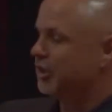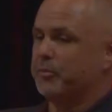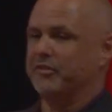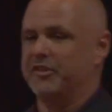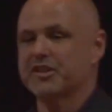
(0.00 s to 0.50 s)
at the
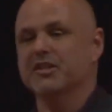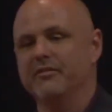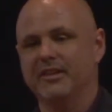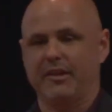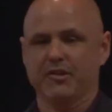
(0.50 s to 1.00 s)
position of
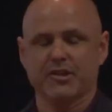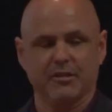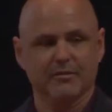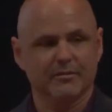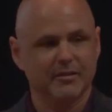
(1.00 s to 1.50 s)

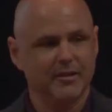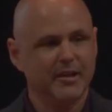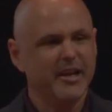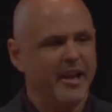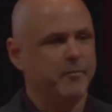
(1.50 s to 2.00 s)
attention.
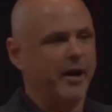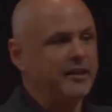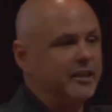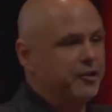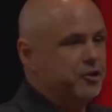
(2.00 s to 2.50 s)
And my
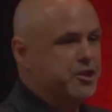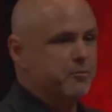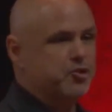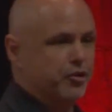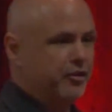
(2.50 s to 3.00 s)

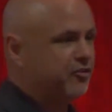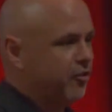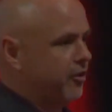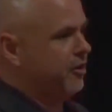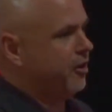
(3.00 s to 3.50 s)
leadership journey
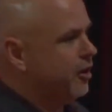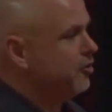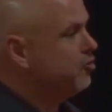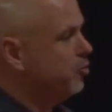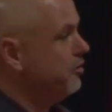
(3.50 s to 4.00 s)
started on
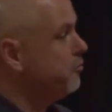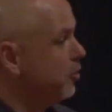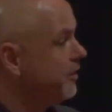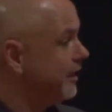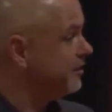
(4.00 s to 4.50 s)
August
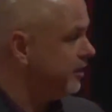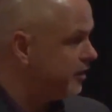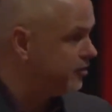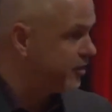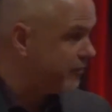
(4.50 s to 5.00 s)
24th,
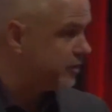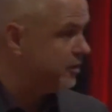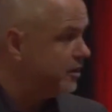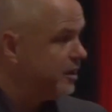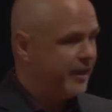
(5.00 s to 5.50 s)
1987.
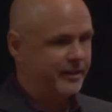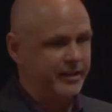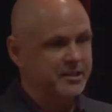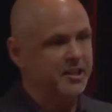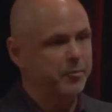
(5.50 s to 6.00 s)
And
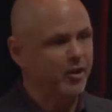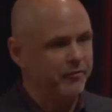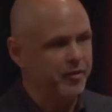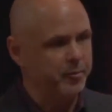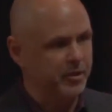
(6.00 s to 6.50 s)
I stepped
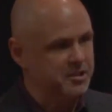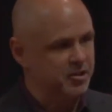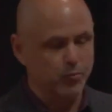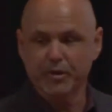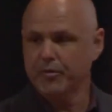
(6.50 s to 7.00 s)
off of the bus at
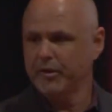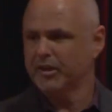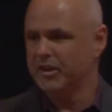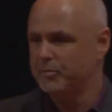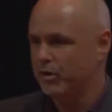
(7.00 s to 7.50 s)
the recruiting
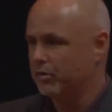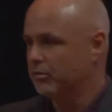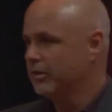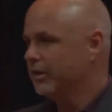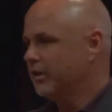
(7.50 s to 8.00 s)

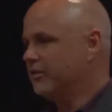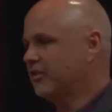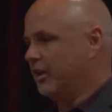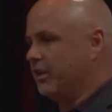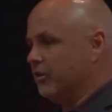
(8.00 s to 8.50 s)
depot in
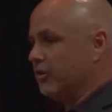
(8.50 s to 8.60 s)
San Diego,